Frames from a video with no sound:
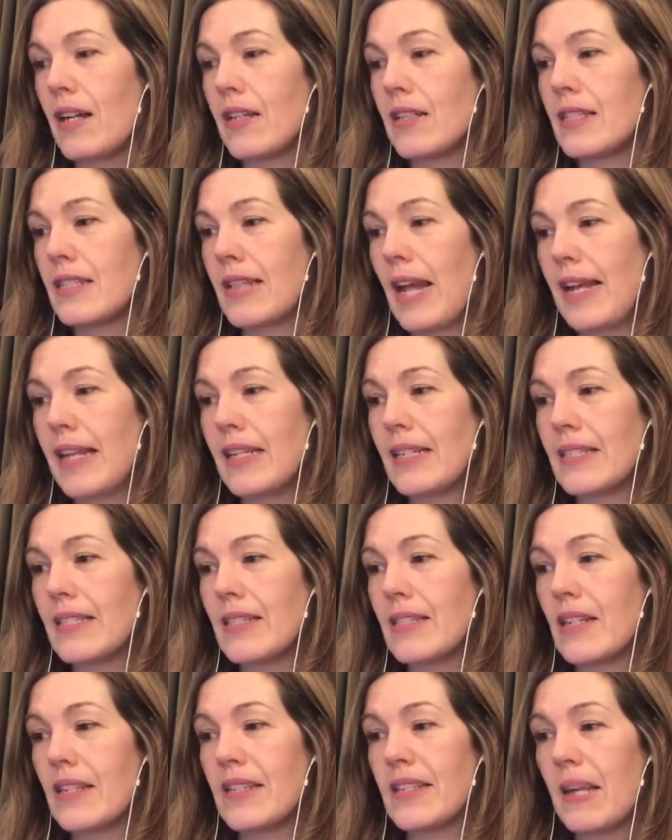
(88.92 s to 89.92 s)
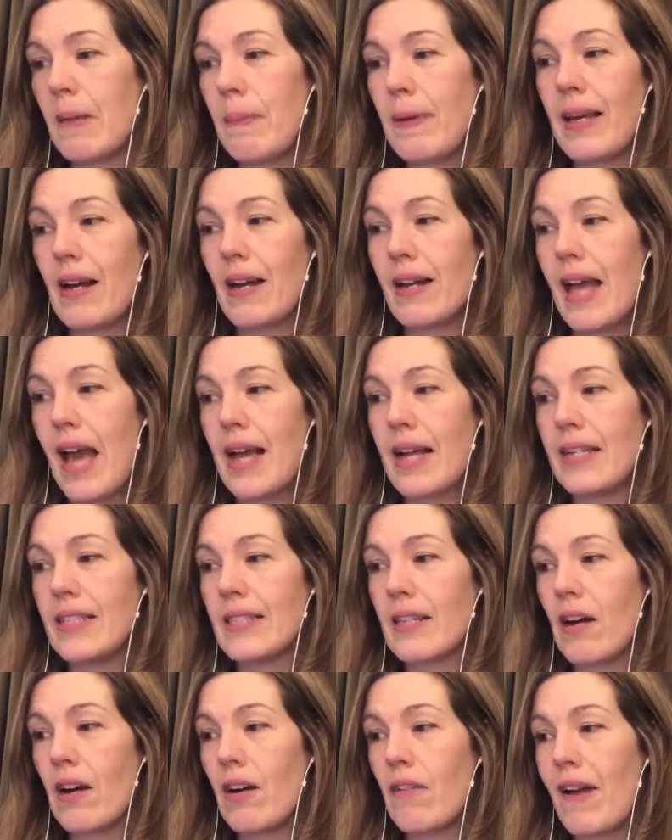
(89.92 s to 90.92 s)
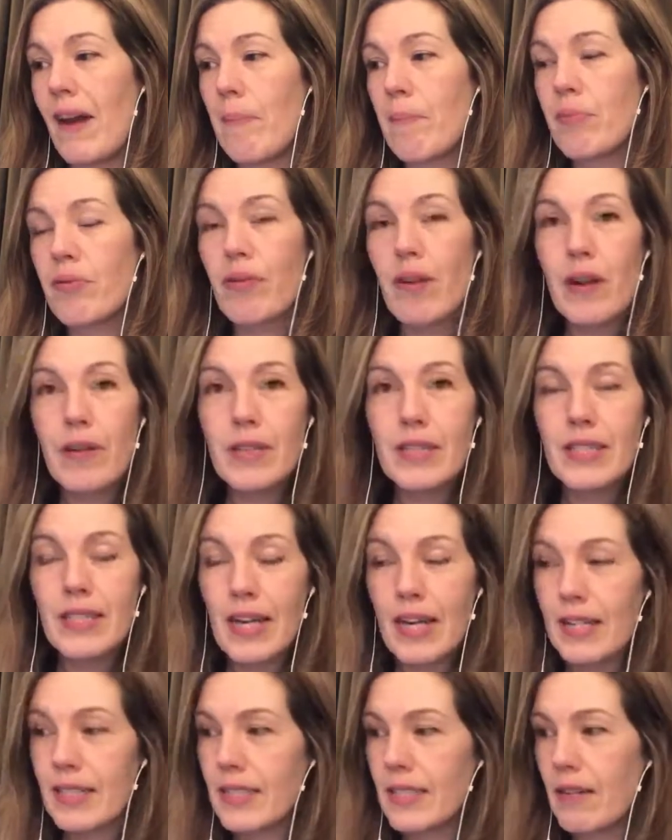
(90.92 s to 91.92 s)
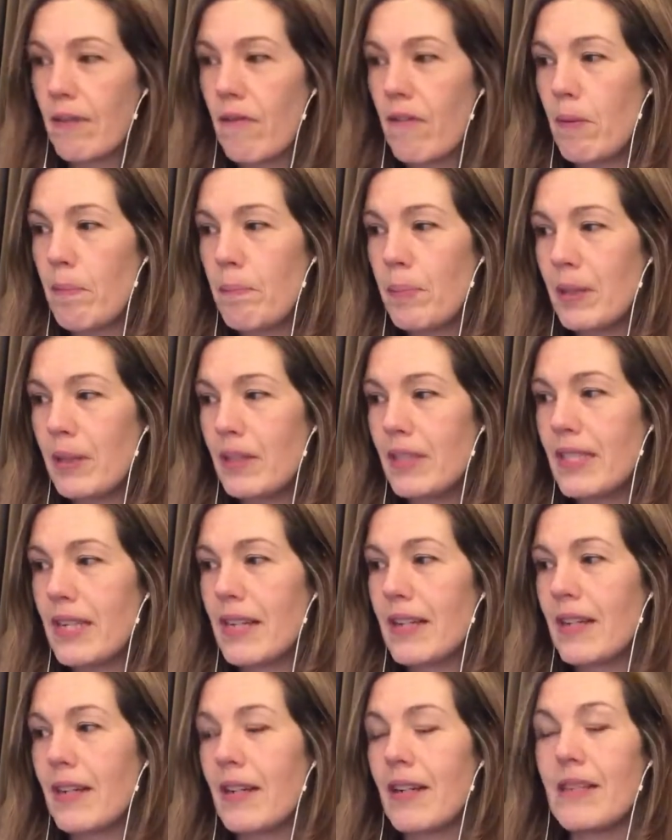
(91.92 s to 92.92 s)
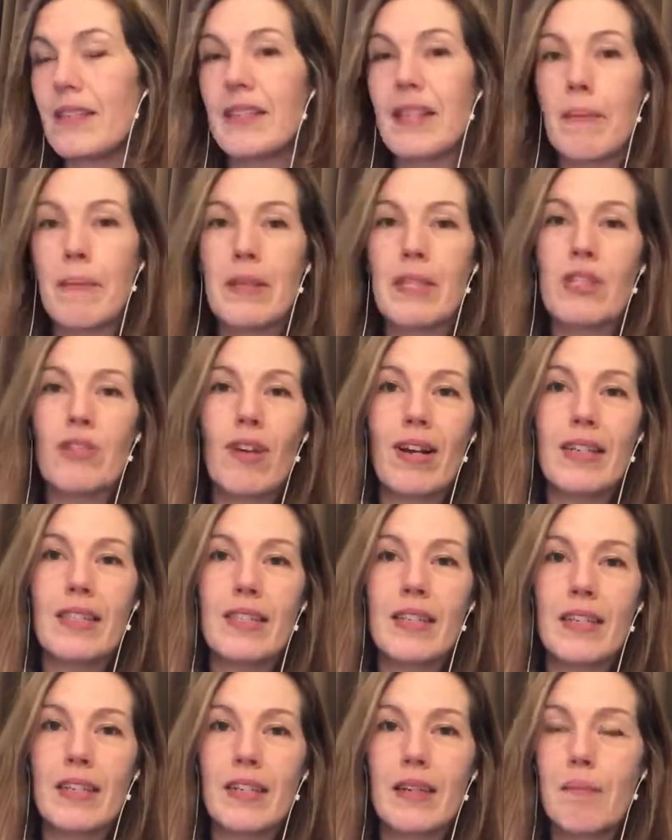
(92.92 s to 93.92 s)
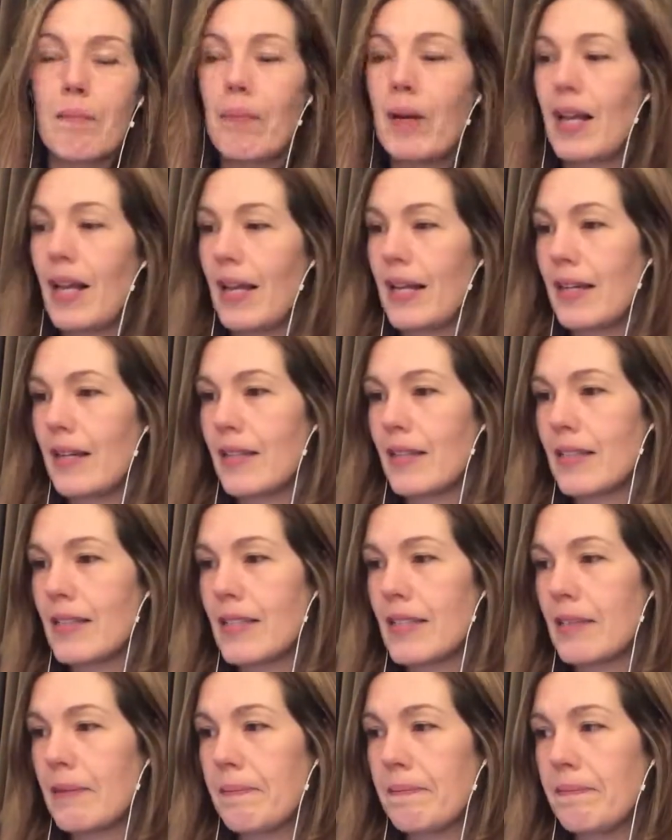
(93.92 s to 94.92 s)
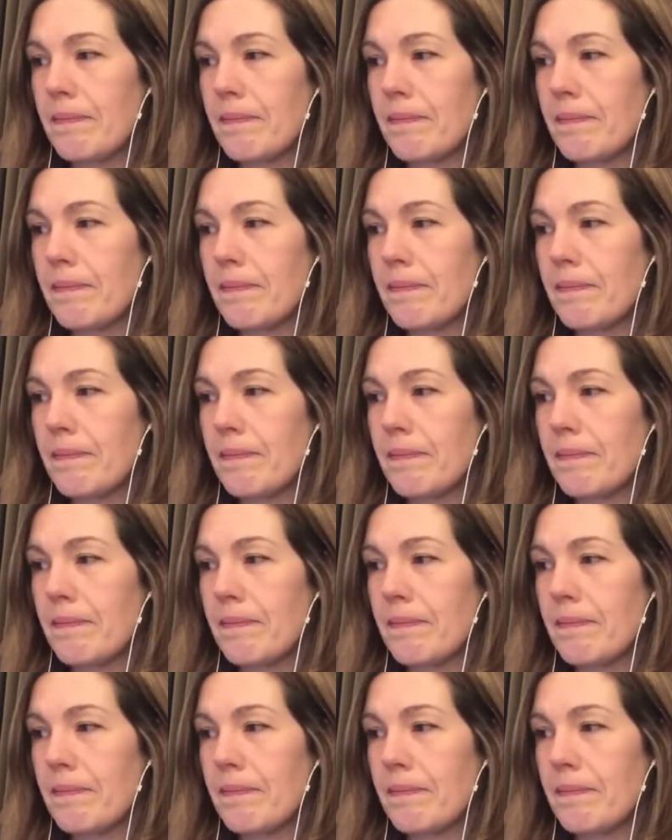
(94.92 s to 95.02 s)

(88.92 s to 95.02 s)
states that DPIAs are a process for building and demonstrating compliance.